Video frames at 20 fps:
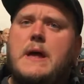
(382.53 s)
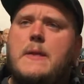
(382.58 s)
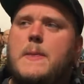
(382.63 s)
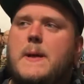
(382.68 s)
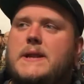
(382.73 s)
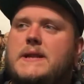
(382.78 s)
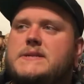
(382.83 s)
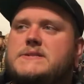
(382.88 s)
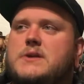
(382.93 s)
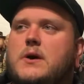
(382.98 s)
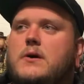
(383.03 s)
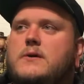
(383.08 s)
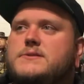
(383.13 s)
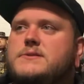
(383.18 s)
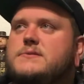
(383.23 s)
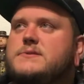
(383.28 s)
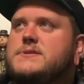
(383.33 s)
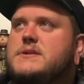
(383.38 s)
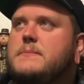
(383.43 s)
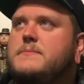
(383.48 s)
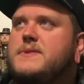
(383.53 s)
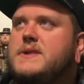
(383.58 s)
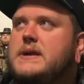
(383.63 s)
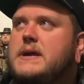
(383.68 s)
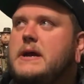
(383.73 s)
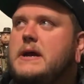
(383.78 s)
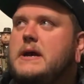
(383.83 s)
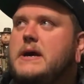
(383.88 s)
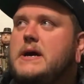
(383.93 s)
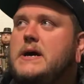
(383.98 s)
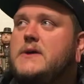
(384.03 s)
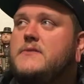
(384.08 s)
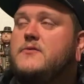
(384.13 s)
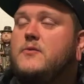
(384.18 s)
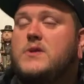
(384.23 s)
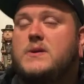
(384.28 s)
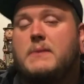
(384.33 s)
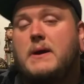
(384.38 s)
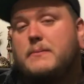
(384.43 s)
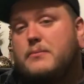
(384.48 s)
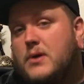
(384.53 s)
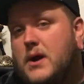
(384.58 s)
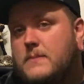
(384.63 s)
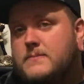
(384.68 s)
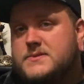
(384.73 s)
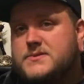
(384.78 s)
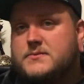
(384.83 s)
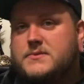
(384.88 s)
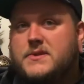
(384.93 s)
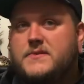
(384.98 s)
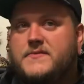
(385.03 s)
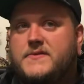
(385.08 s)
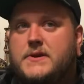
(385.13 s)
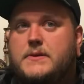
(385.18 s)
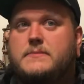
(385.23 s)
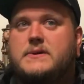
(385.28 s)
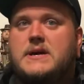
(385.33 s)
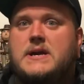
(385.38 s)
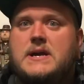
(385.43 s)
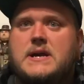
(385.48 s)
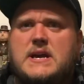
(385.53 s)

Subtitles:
that is also something of one of my problems with the film